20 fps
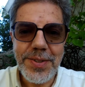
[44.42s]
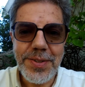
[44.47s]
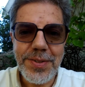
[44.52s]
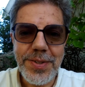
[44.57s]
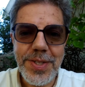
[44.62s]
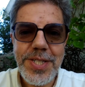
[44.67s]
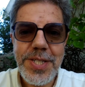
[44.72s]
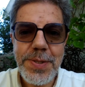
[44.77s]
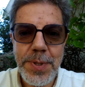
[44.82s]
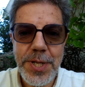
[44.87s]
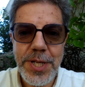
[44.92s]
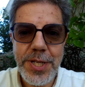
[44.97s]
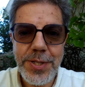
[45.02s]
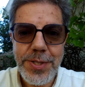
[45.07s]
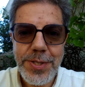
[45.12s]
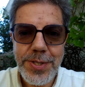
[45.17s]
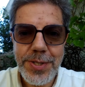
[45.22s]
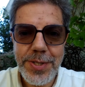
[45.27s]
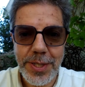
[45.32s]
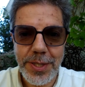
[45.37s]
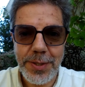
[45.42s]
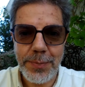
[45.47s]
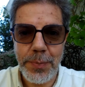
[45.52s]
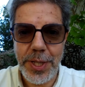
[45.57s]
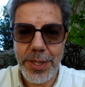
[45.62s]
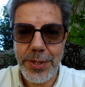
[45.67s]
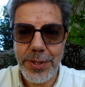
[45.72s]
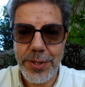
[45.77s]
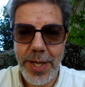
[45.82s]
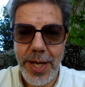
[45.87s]
This means that
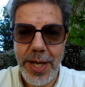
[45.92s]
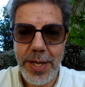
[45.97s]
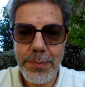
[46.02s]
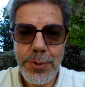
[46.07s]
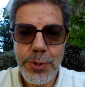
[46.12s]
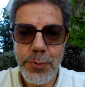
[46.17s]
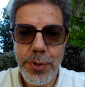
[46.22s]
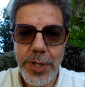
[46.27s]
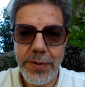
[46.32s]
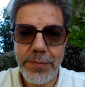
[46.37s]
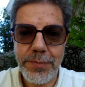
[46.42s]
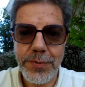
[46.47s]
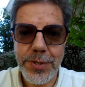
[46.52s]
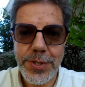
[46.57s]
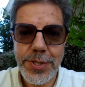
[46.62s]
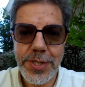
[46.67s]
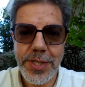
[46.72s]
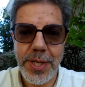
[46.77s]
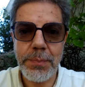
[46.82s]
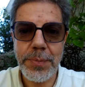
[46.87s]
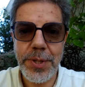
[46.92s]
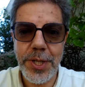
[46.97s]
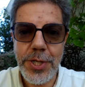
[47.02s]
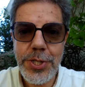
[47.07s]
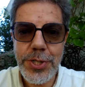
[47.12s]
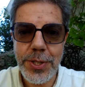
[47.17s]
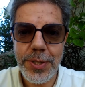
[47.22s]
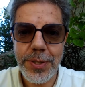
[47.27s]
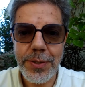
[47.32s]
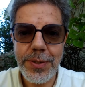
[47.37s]
many times we have this
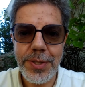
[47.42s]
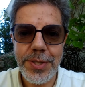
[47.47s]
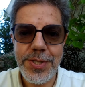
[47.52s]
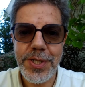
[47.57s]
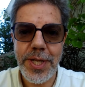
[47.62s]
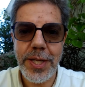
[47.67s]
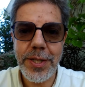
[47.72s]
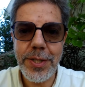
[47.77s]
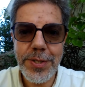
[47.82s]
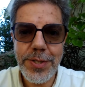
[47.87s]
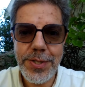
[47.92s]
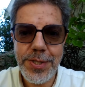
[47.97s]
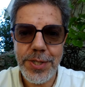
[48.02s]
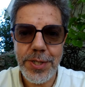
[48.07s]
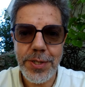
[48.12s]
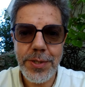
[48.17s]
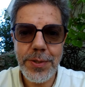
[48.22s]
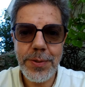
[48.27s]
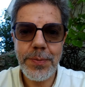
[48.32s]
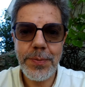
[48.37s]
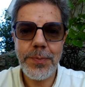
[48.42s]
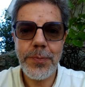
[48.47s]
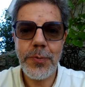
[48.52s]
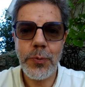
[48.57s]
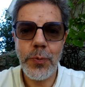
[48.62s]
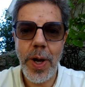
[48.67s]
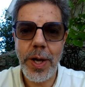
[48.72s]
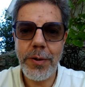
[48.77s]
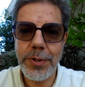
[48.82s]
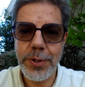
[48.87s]
temptation, this tendency,
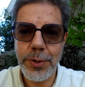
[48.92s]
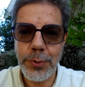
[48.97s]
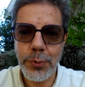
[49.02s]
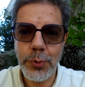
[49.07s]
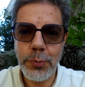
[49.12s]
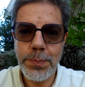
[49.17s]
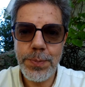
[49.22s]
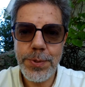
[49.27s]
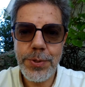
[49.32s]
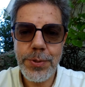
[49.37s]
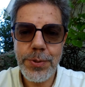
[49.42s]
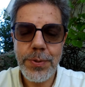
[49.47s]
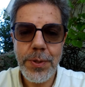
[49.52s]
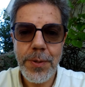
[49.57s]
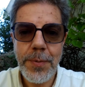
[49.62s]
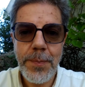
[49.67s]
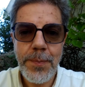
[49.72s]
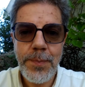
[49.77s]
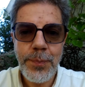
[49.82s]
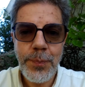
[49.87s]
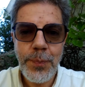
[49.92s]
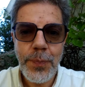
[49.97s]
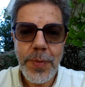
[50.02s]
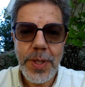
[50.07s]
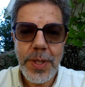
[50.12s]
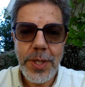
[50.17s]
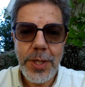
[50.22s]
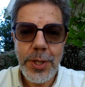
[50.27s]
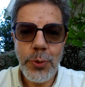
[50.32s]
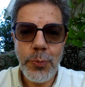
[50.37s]
while in groups,
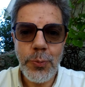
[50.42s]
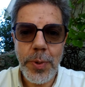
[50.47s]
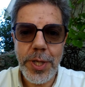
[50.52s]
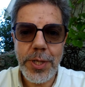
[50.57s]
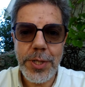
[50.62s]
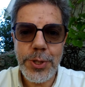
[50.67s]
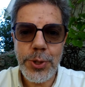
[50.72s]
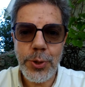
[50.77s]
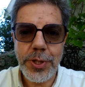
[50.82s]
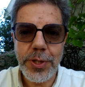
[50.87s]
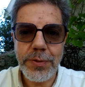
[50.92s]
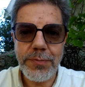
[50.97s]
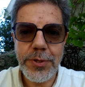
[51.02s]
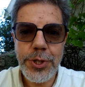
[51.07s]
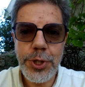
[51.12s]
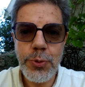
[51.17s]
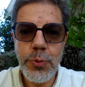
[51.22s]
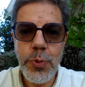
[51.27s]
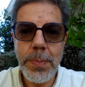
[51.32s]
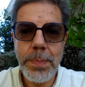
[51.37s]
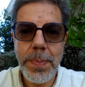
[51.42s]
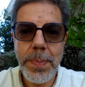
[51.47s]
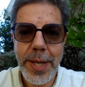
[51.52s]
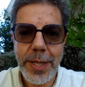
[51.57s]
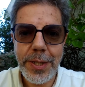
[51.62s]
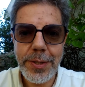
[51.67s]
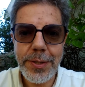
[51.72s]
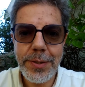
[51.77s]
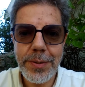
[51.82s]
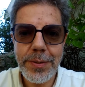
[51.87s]
to make a sort of a sure
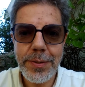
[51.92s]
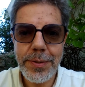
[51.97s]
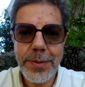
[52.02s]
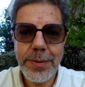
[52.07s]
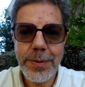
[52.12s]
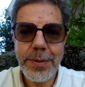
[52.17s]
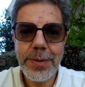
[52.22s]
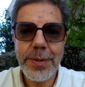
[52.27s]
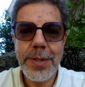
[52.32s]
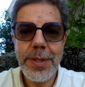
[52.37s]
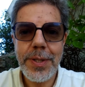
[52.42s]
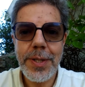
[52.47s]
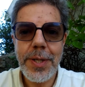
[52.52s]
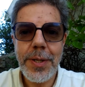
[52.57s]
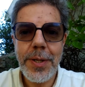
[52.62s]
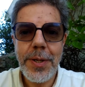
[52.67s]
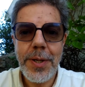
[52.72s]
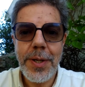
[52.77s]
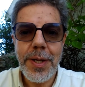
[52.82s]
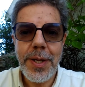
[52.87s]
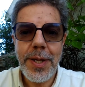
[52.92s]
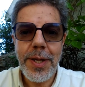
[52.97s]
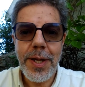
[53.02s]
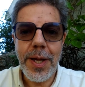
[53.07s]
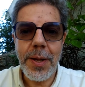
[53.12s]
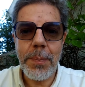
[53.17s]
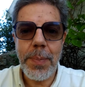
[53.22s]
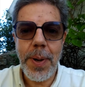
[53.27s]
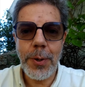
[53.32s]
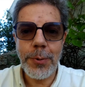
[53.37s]
bet
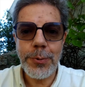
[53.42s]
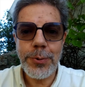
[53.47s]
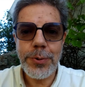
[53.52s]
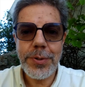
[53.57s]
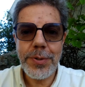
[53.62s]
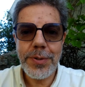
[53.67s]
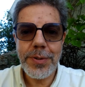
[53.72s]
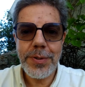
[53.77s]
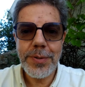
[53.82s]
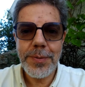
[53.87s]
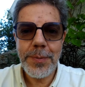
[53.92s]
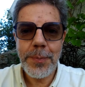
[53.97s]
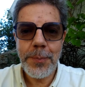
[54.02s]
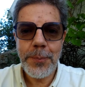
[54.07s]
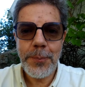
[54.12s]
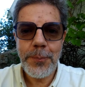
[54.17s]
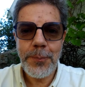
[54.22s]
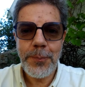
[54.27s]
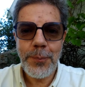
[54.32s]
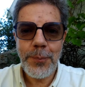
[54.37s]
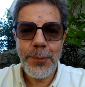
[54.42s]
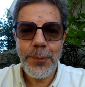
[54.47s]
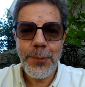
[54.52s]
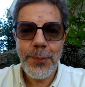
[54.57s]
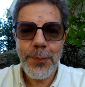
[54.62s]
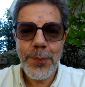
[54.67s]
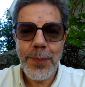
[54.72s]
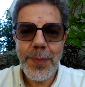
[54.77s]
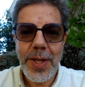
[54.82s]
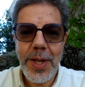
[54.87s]
about
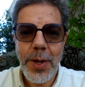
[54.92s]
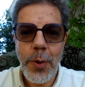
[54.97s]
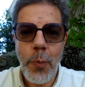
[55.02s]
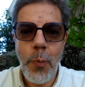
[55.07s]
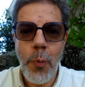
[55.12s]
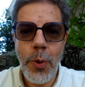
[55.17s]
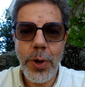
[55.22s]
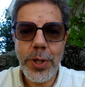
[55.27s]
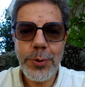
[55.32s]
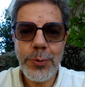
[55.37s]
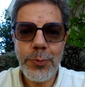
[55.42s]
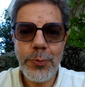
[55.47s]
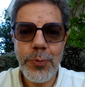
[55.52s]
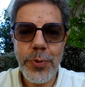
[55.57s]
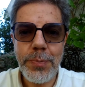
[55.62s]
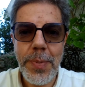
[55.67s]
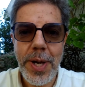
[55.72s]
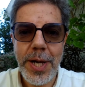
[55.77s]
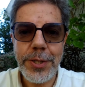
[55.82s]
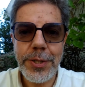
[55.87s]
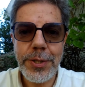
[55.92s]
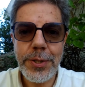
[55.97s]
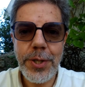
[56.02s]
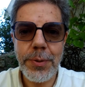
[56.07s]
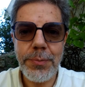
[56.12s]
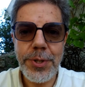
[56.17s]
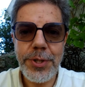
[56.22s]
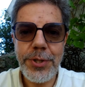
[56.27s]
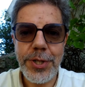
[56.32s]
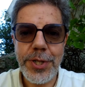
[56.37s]
what we might
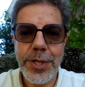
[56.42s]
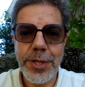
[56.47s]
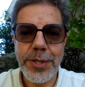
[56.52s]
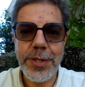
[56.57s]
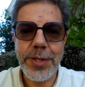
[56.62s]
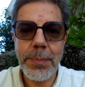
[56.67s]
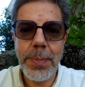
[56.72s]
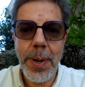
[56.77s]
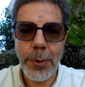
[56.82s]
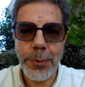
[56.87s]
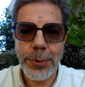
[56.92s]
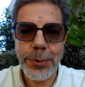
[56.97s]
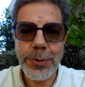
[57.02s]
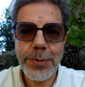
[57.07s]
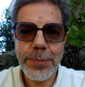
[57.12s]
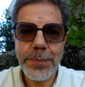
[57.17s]
communicate about.